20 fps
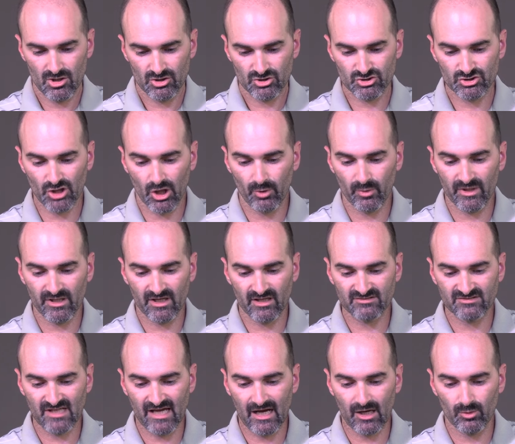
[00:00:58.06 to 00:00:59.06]
showing
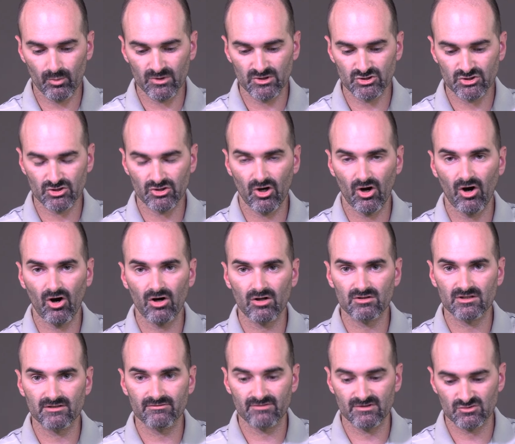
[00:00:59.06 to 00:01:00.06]
us how we should
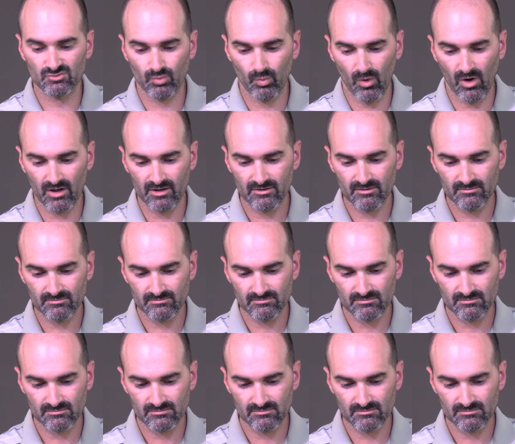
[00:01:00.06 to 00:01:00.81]
all live as one